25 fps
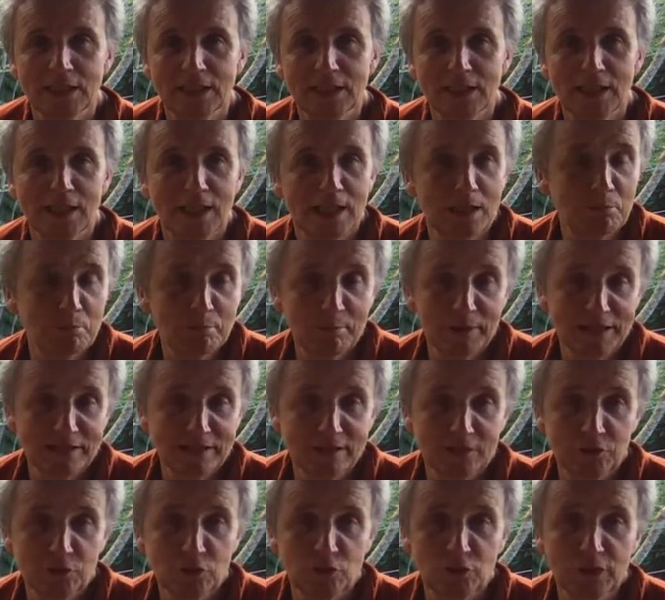came
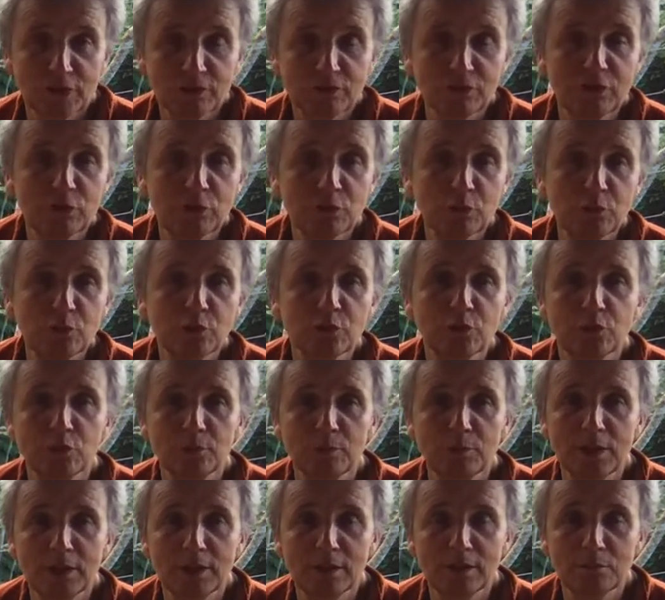pentatonic flutes to
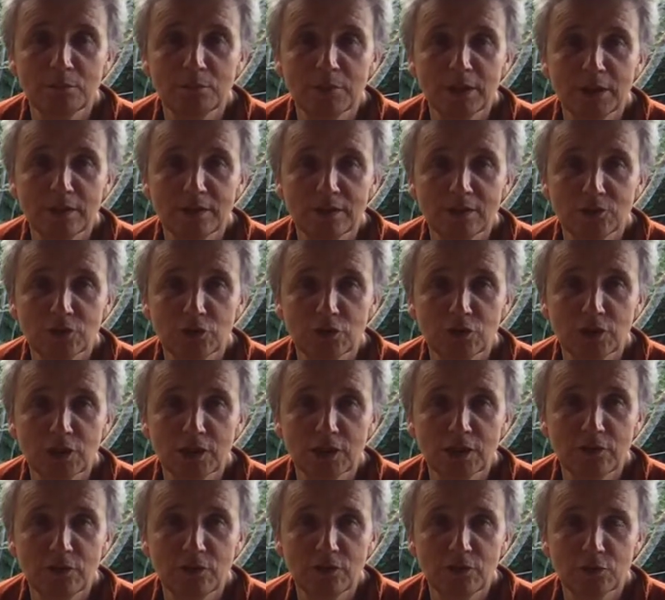me and pentatonic
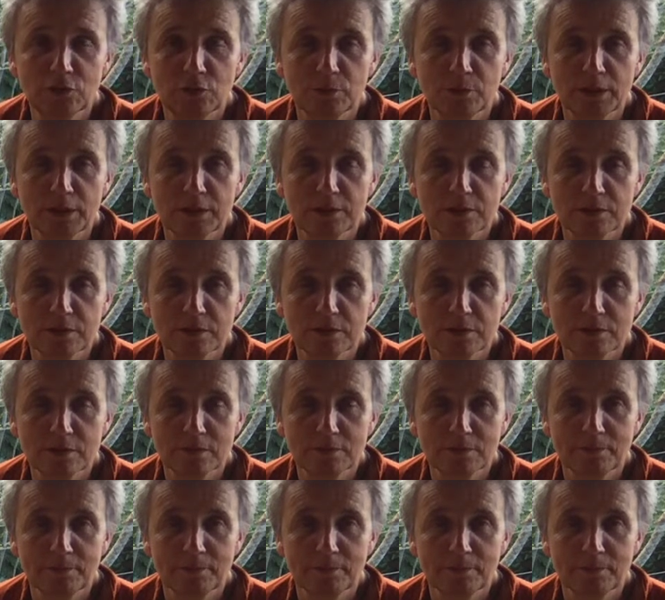instruments.